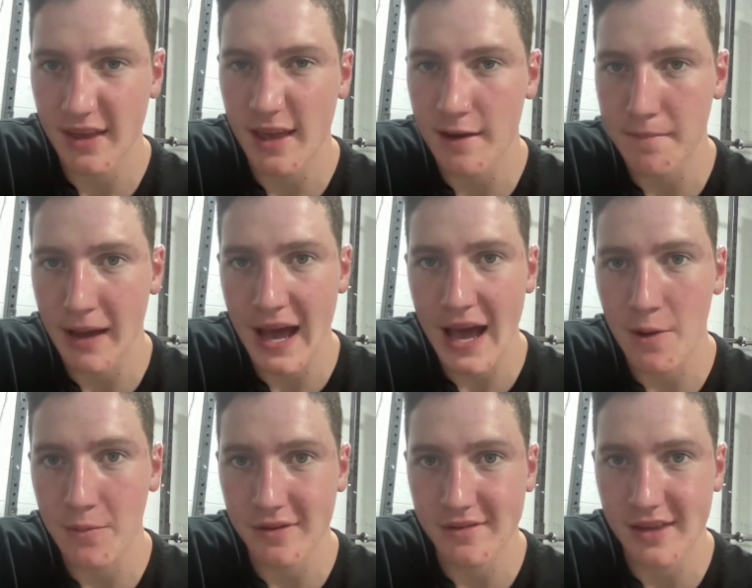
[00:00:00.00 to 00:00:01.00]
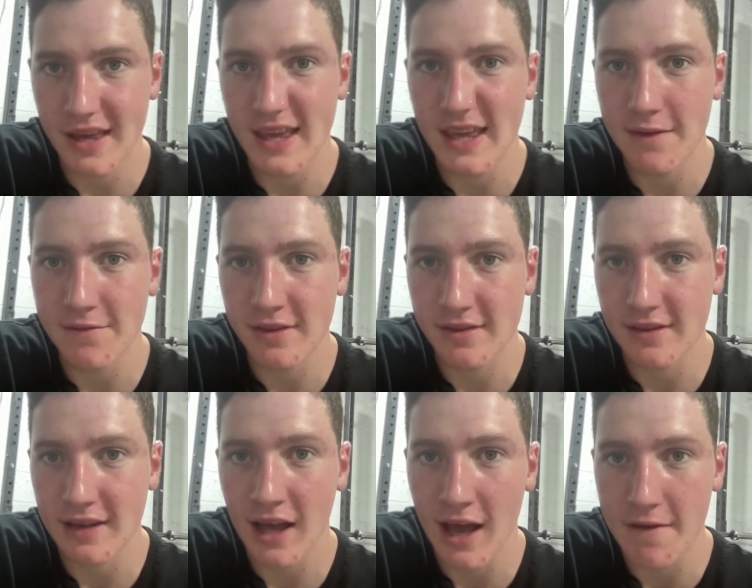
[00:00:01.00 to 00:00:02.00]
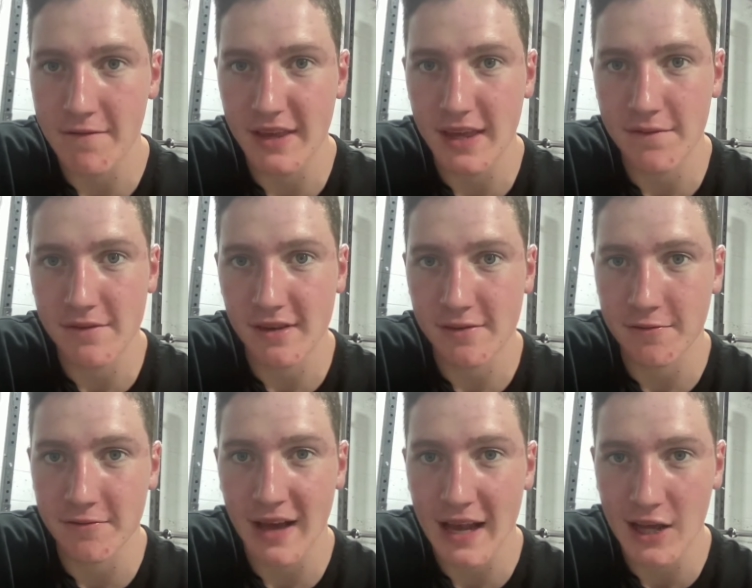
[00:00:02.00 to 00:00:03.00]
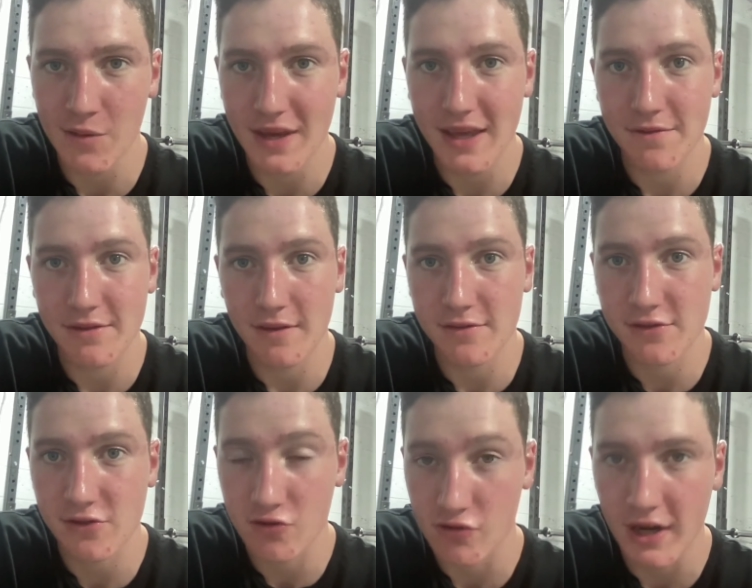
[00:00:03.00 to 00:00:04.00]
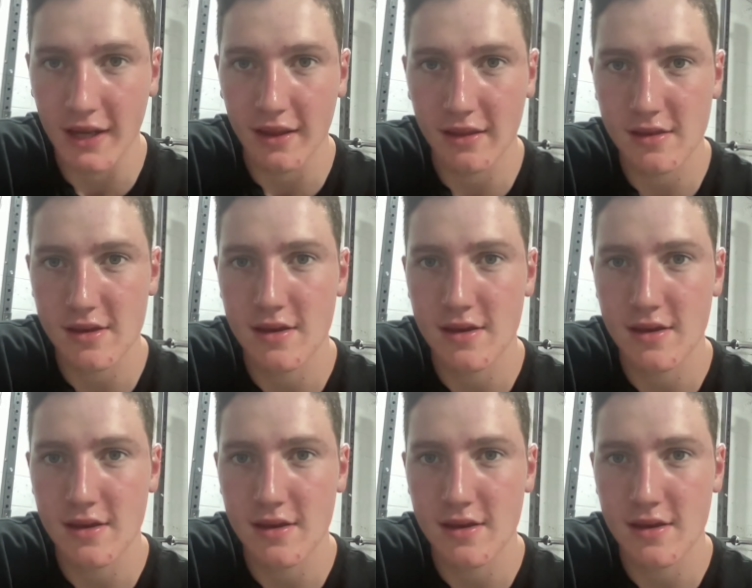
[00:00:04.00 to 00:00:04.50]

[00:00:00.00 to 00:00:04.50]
It empowers it. It gives us life. It gives us a value. It gives us strength.